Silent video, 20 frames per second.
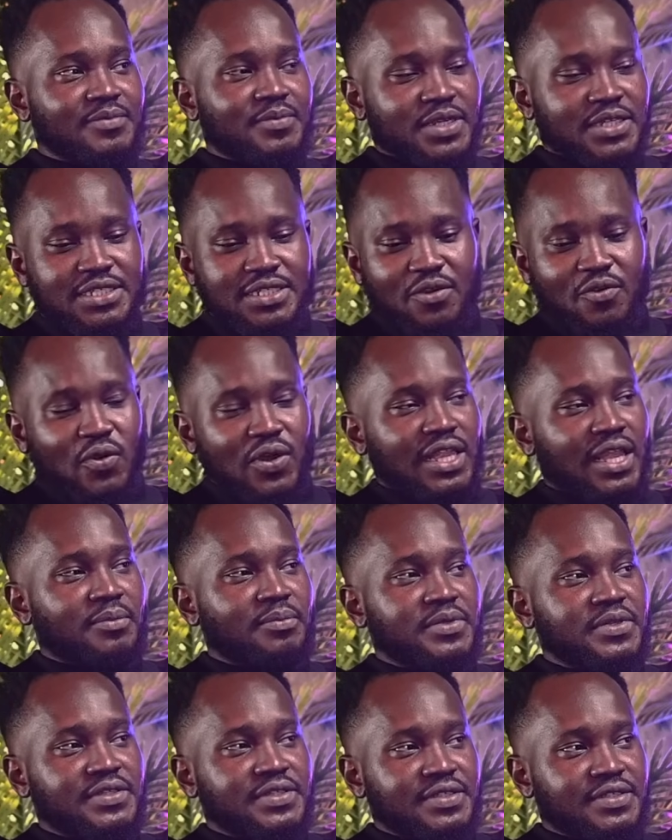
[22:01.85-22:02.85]
my share
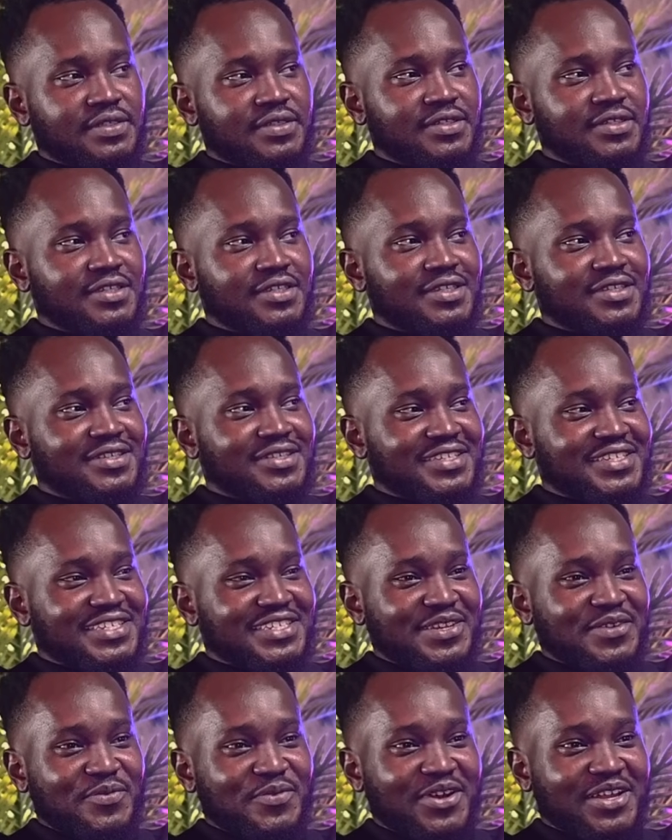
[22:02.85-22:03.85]
wallabies.
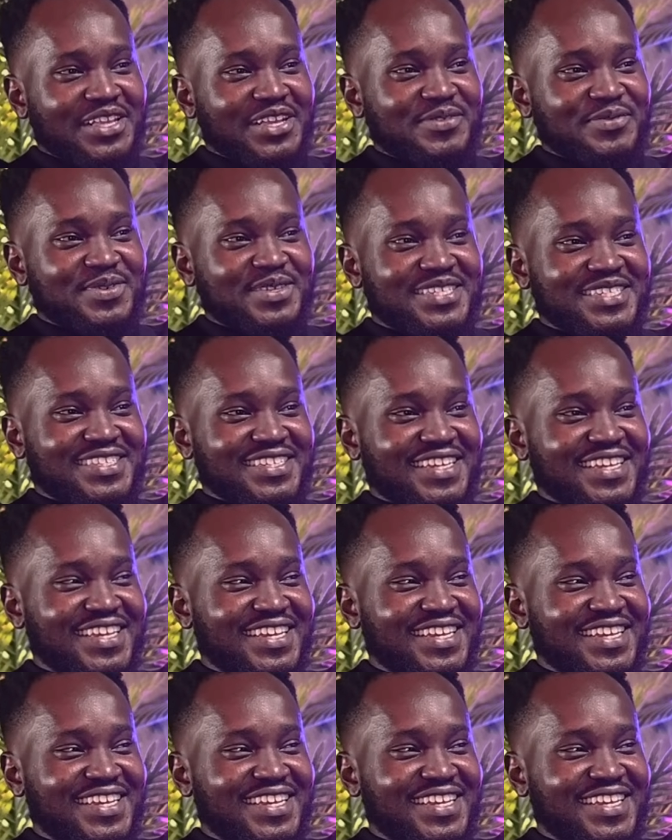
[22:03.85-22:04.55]
Shem wallabies.